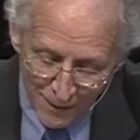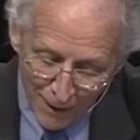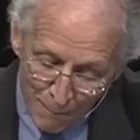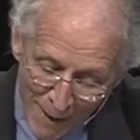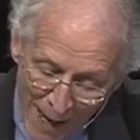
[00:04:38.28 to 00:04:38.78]

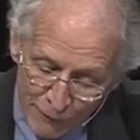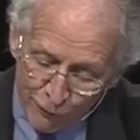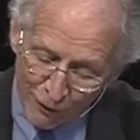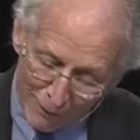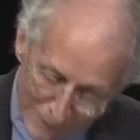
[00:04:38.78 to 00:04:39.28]
a man
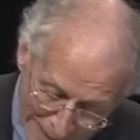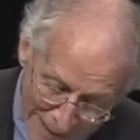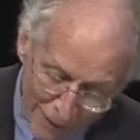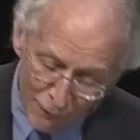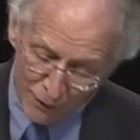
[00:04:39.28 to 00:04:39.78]
shall
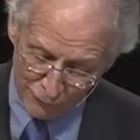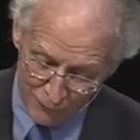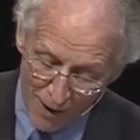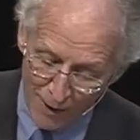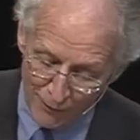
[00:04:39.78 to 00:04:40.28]
leave his
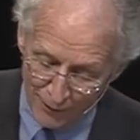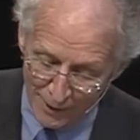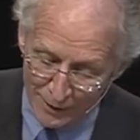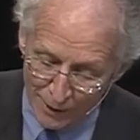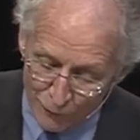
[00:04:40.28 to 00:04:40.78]
father
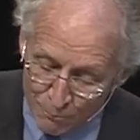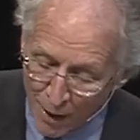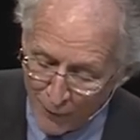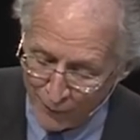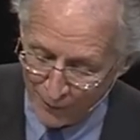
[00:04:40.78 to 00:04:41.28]
and his
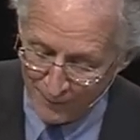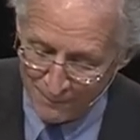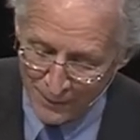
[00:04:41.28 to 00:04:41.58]
mother